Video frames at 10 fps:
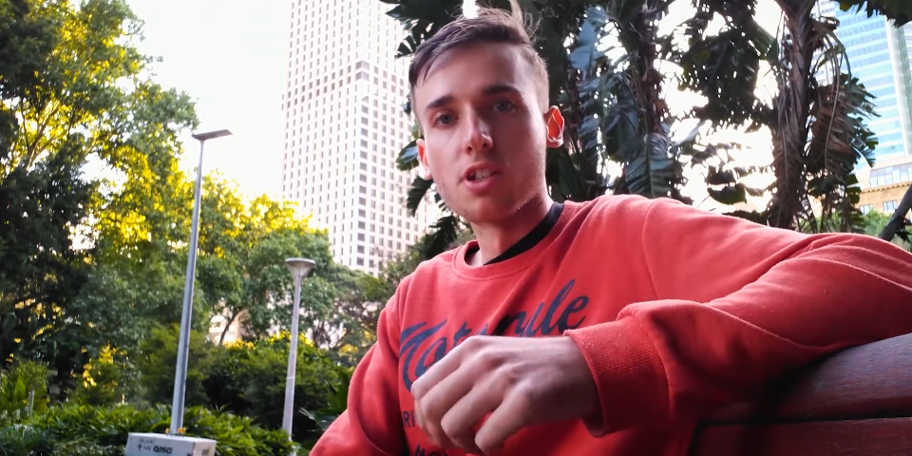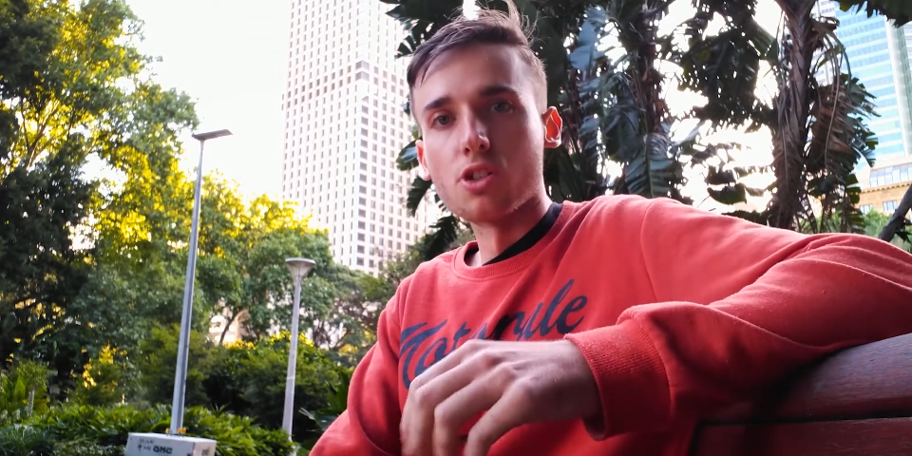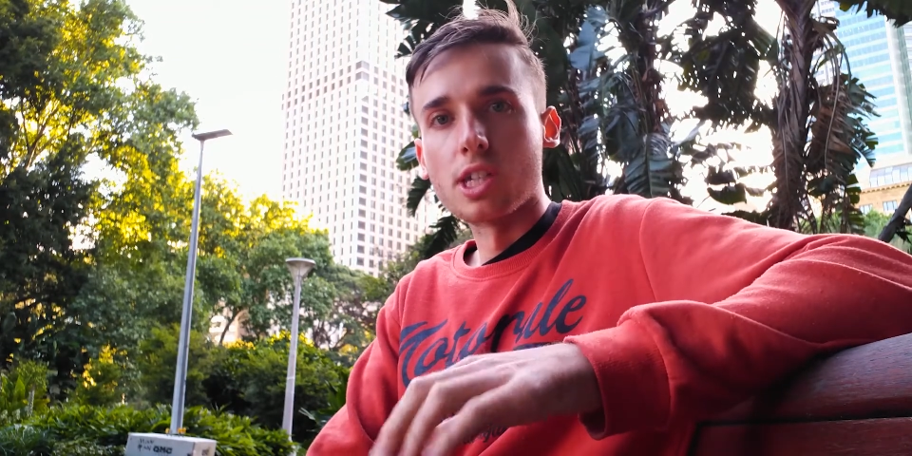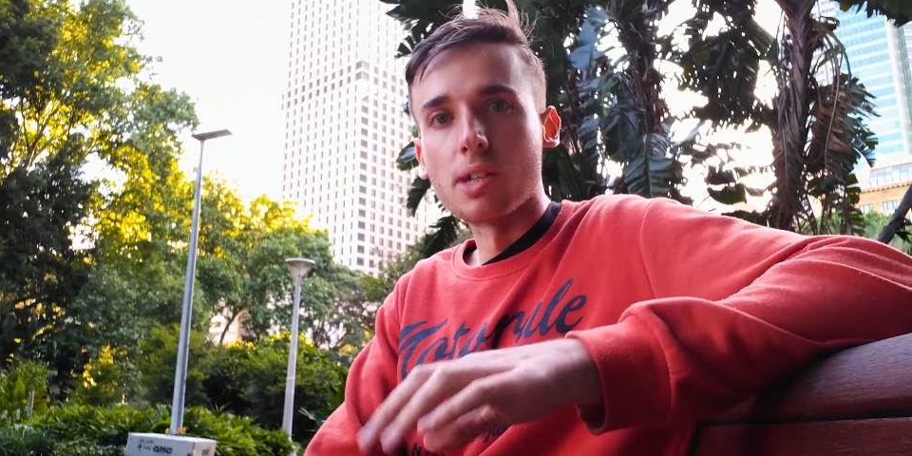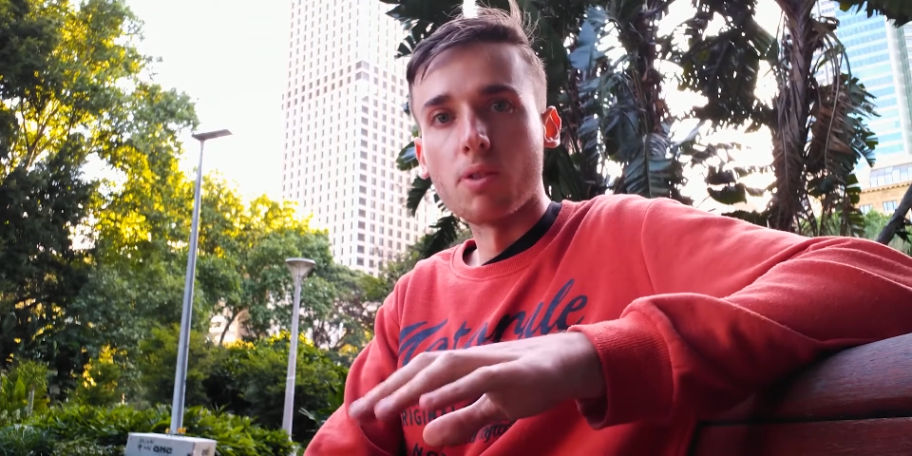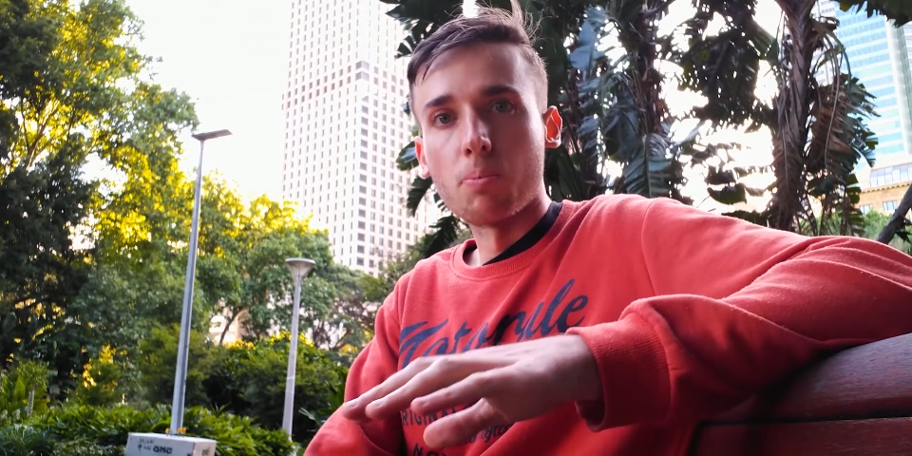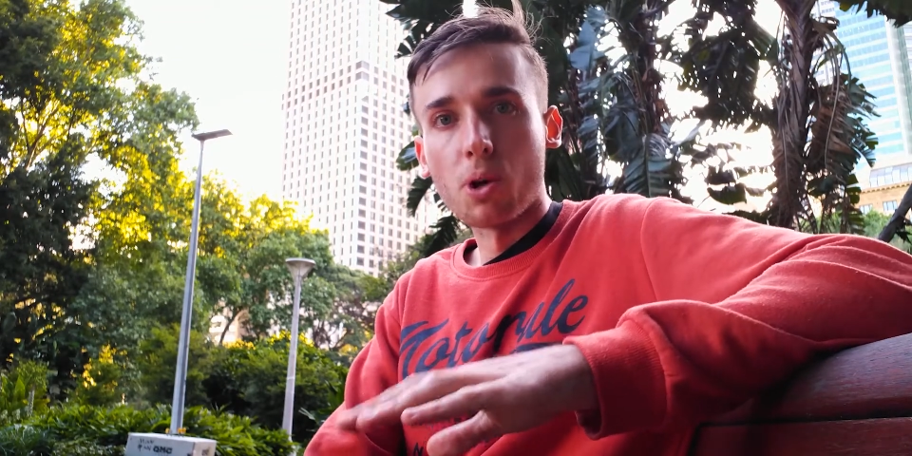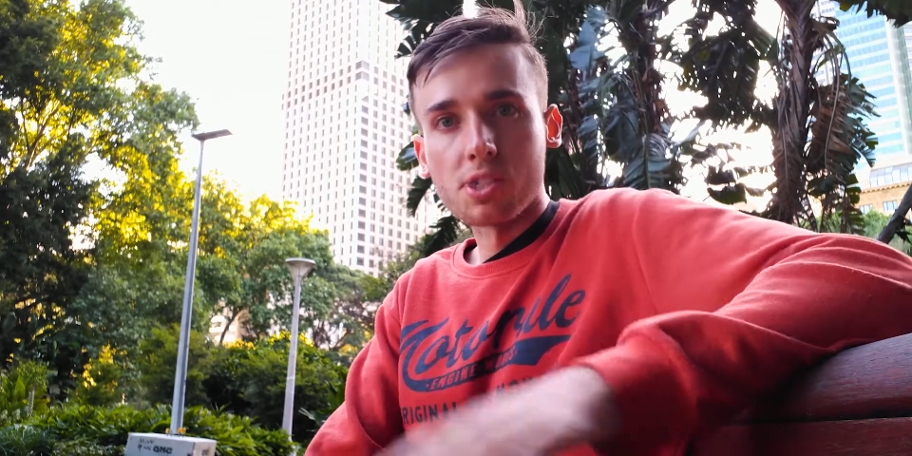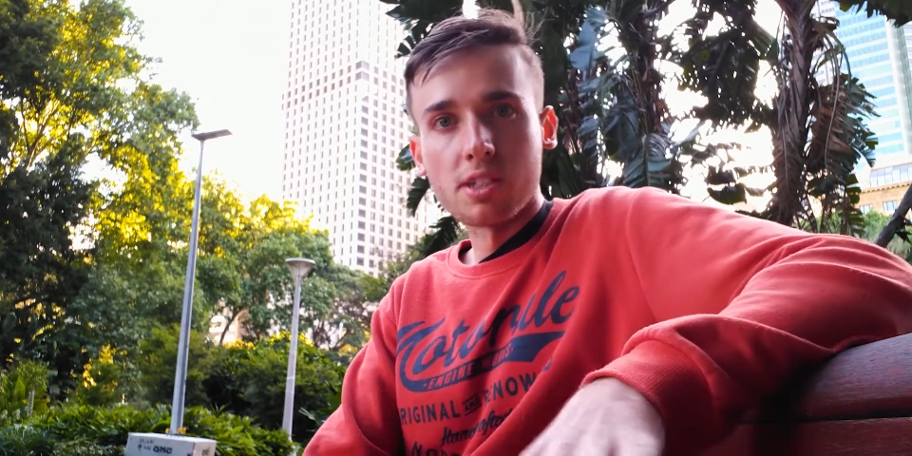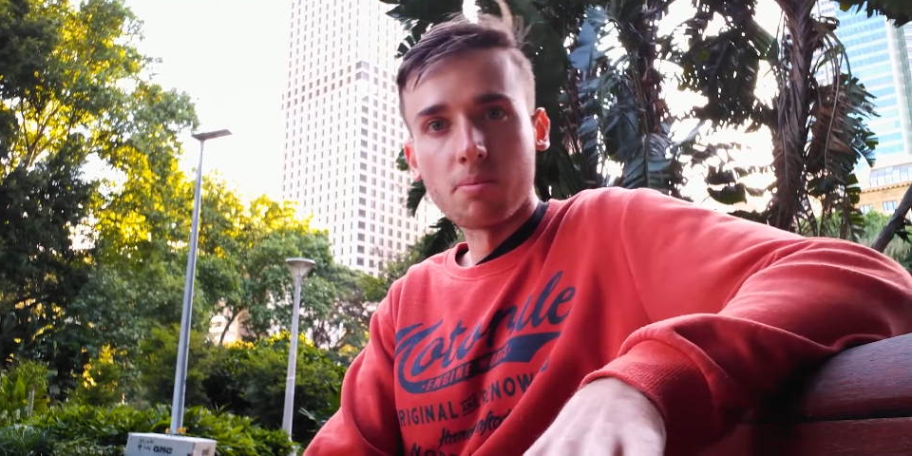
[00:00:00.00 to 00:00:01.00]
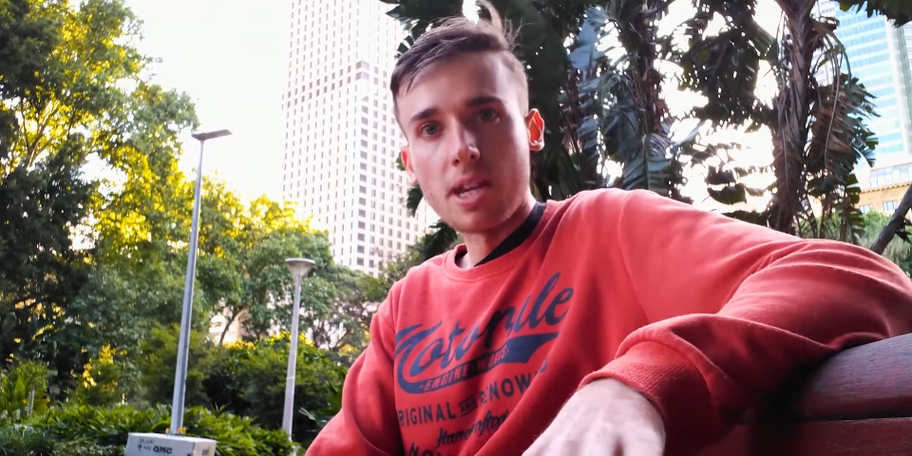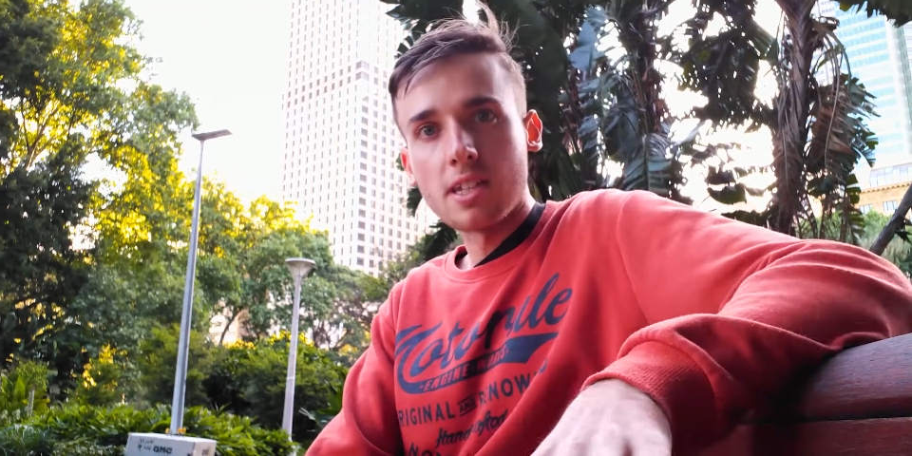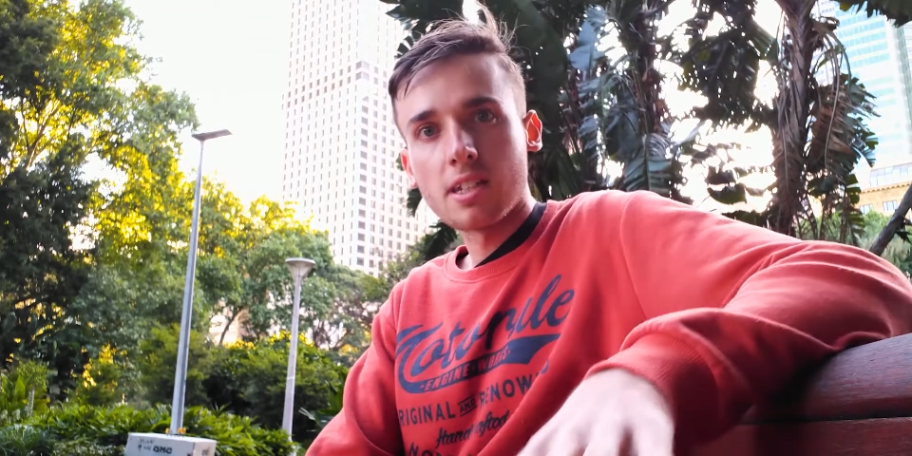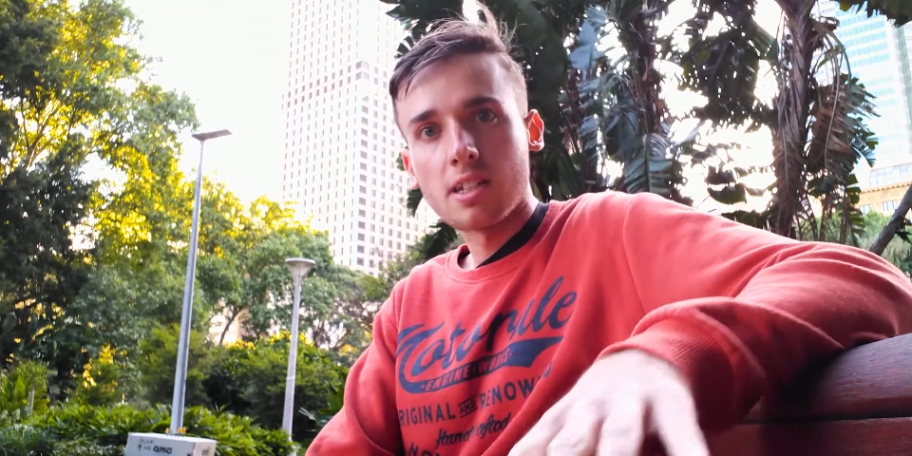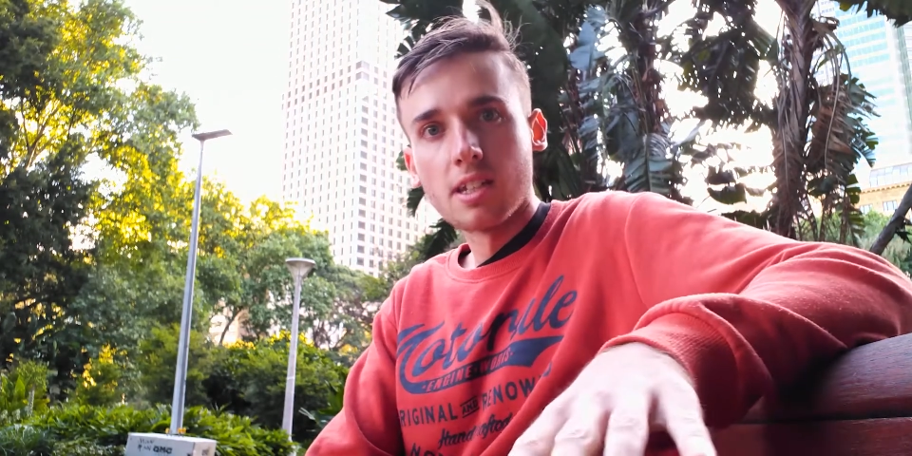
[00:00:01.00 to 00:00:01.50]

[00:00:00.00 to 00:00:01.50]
you give it a positive meaning